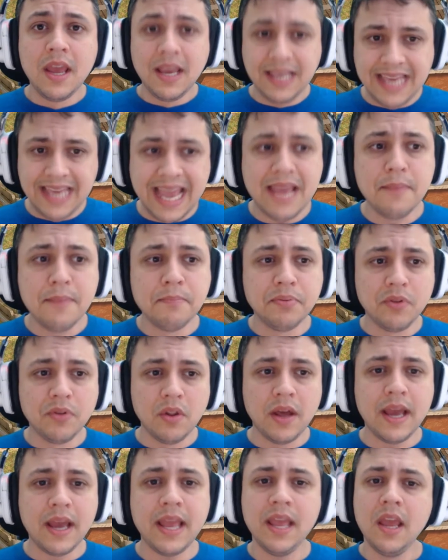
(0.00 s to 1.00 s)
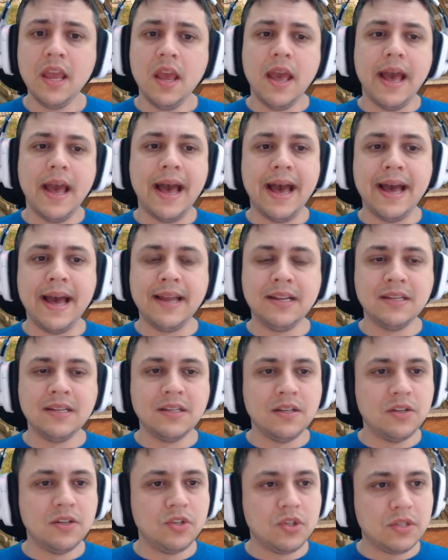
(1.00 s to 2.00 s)
gameplay
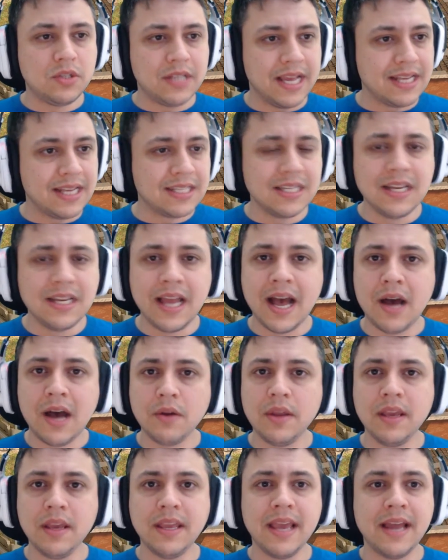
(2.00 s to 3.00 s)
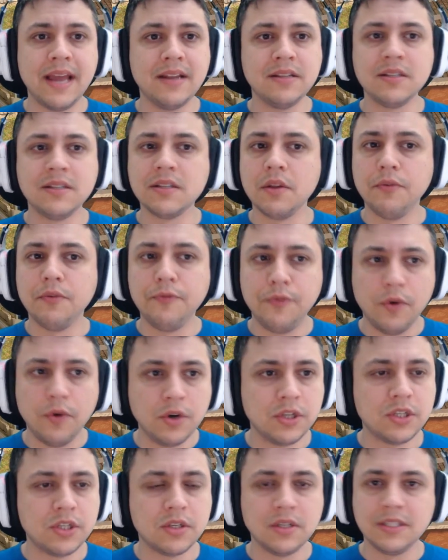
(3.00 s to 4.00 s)
and test it out against the
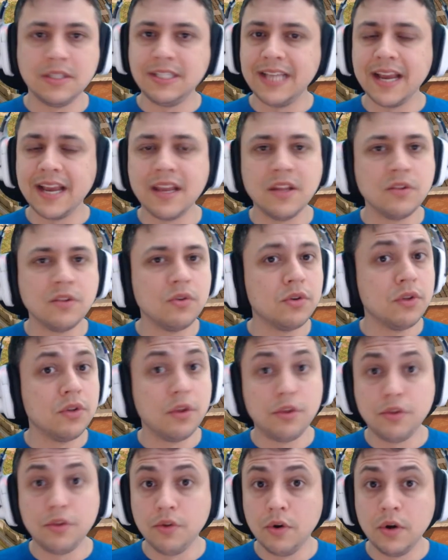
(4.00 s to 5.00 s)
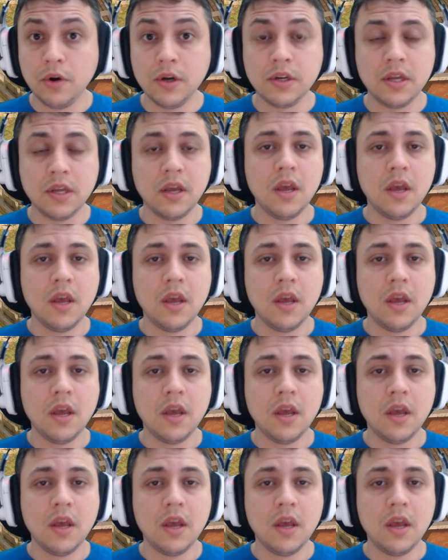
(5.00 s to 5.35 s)
first, the second, or the third